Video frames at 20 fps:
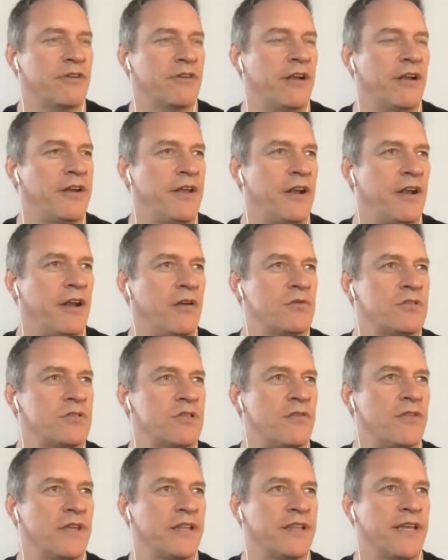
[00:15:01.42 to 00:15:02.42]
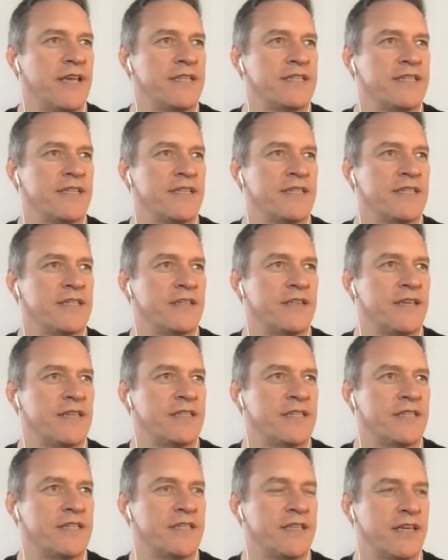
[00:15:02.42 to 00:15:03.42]
idea, and I also think there's this there's
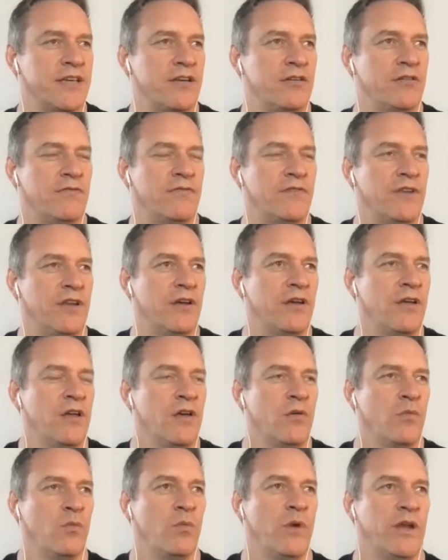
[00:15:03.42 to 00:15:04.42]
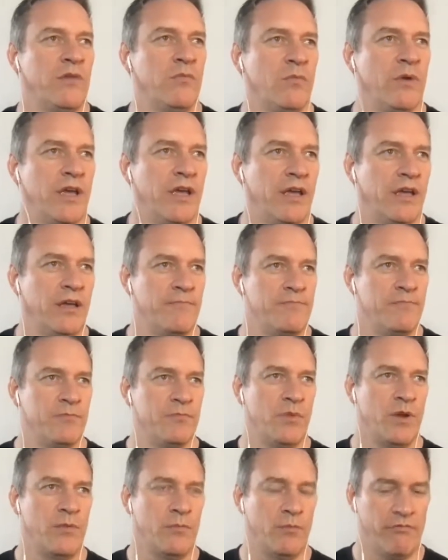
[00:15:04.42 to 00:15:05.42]
this thing of you know when we're
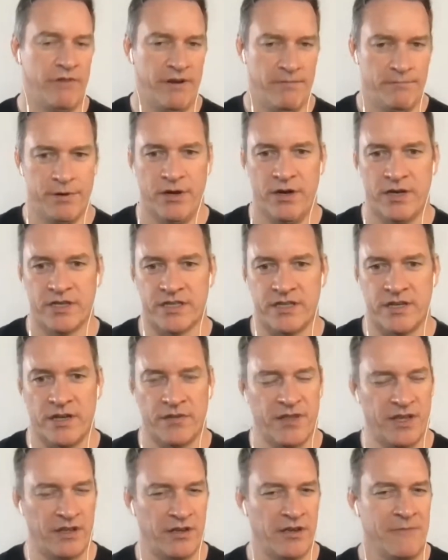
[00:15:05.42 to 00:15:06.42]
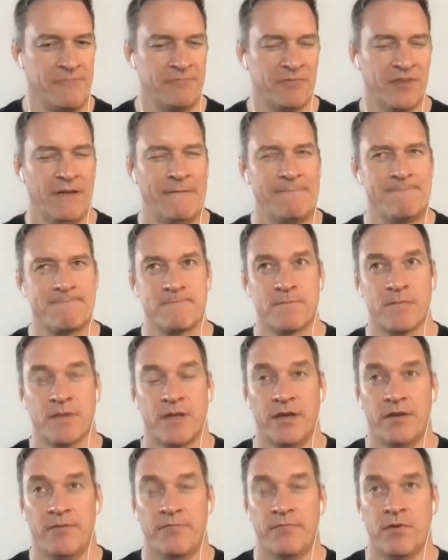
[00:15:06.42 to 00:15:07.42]
when we're in person, I think
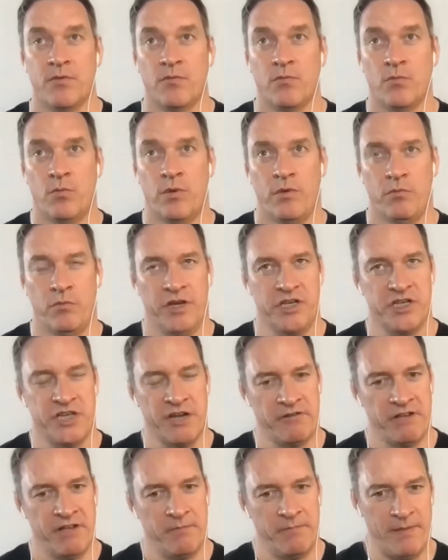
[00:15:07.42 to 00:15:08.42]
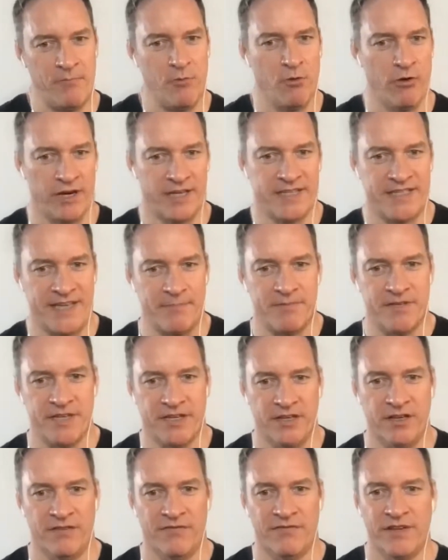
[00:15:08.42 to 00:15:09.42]
we're generally a bit more
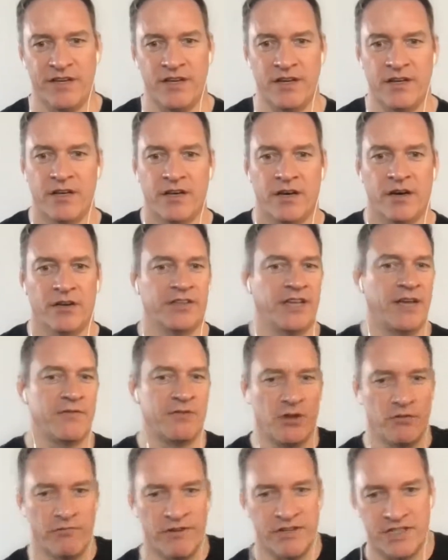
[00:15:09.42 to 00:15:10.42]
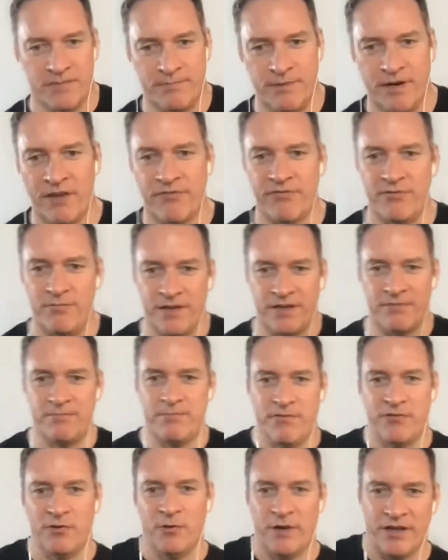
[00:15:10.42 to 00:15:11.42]
accepting of you know oh Dave's got to run to the bathroom
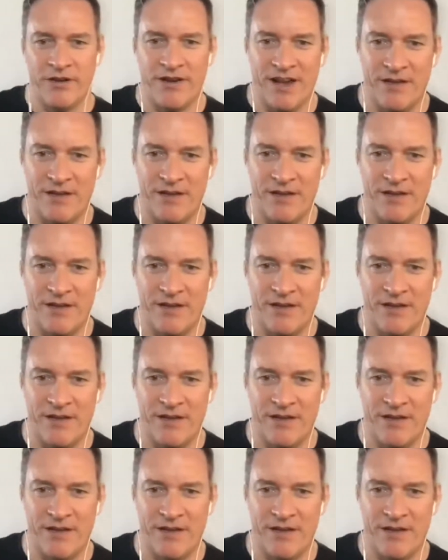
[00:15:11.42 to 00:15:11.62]
before we yeah, can have